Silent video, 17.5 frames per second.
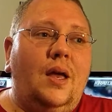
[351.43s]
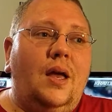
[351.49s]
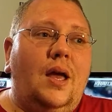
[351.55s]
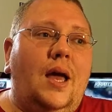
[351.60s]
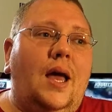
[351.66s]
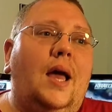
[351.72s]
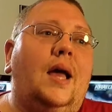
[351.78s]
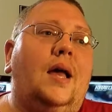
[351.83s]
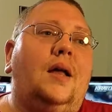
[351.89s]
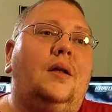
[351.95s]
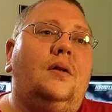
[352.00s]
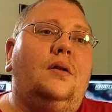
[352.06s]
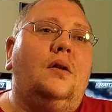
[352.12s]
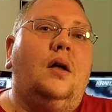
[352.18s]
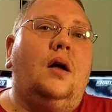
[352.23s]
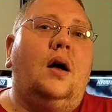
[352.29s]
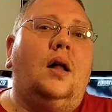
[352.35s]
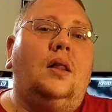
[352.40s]

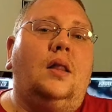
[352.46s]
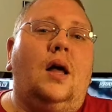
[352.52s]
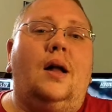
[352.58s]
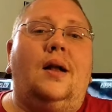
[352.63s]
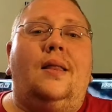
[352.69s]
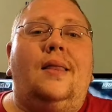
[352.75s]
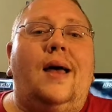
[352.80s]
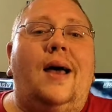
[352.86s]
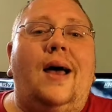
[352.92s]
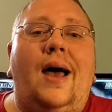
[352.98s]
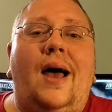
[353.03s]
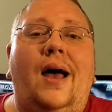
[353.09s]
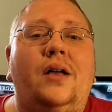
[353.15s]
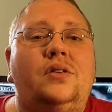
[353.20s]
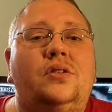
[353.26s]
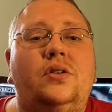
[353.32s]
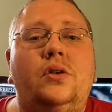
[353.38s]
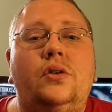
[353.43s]
And a lot of that
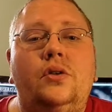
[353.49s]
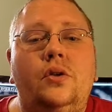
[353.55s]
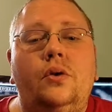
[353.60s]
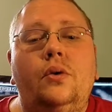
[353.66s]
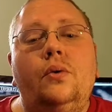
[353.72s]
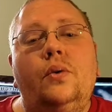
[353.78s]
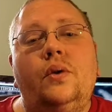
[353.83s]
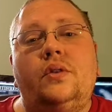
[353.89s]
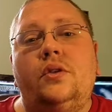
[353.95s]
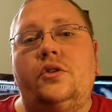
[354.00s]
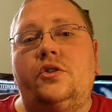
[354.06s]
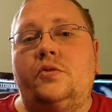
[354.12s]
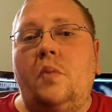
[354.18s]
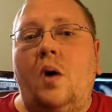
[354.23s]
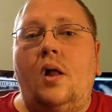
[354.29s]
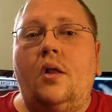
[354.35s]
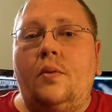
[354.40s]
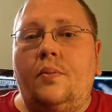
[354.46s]
has to do with the
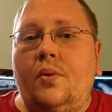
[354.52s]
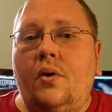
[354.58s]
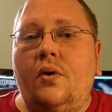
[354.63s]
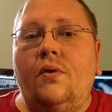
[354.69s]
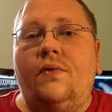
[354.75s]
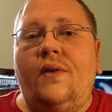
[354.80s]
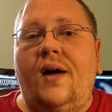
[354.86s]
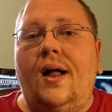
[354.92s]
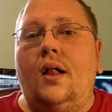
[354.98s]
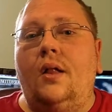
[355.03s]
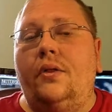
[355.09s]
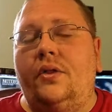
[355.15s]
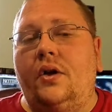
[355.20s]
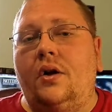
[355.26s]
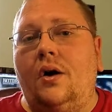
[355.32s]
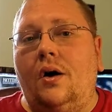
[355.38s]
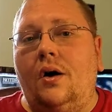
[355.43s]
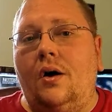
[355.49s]
smaller profile in the
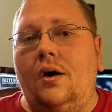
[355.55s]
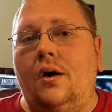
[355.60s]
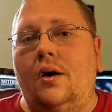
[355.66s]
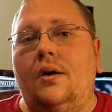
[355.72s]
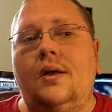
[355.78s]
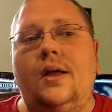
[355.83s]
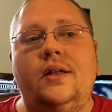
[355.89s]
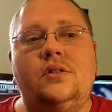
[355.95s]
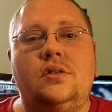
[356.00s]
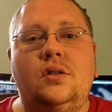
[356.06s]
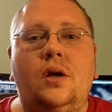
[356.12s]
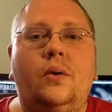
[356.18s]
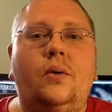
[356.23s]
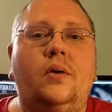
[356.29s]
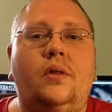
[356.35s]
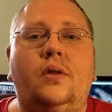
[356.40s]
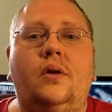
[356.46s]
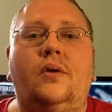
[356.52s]
car. It's
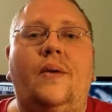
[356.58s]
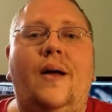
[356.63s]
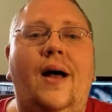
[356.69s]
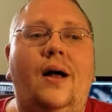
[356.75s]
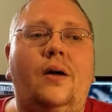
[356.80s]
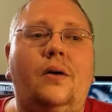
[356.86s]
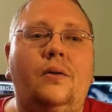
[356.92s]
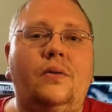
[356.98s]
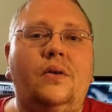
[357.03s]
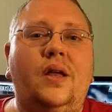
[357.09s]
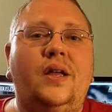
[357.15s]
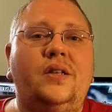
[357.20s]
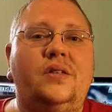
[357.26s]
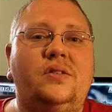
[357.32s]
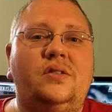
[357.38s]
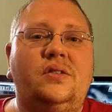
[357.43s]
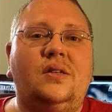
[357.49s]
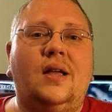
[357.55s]
lower to the ground.
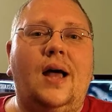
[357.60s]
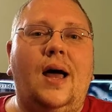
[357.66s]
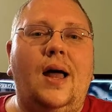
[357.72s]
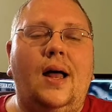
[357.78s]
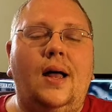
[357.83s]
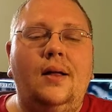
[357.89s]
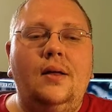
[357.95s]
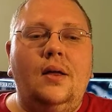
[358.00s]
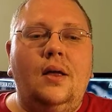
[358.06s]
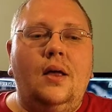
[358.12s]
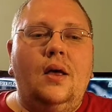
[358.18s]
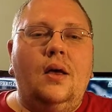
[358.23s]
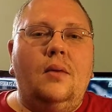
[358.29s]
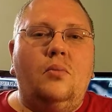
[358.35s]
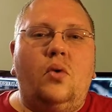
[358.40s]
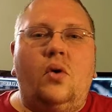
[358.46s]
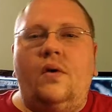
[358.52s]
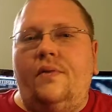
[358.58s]
It's got
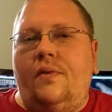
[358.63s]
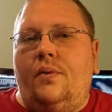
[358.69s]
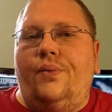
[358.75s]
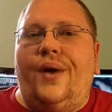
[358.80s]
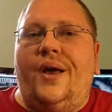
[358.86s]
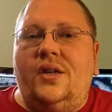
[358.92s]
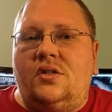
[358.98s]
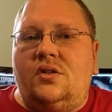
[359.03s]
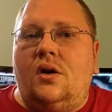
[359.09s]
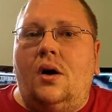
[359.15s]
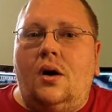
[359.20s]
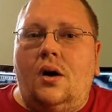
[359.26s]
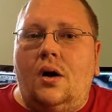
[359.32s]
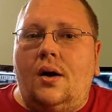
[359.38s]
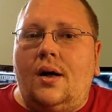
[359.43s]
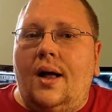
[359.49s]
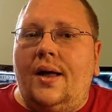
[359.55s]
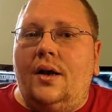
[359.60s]
more of a race
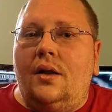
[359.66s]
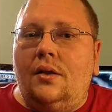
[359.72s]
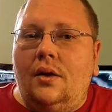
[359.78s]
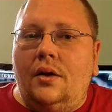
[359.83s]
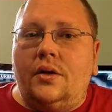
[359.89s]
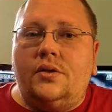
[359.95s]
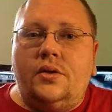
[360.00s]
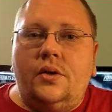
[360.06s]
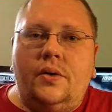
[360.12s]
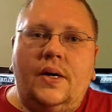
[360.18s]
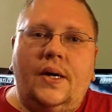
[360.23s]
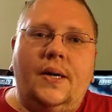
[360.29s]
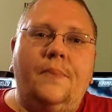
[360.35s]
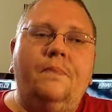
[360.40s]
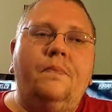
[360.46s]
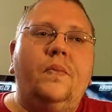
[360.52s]
car kind of look to it.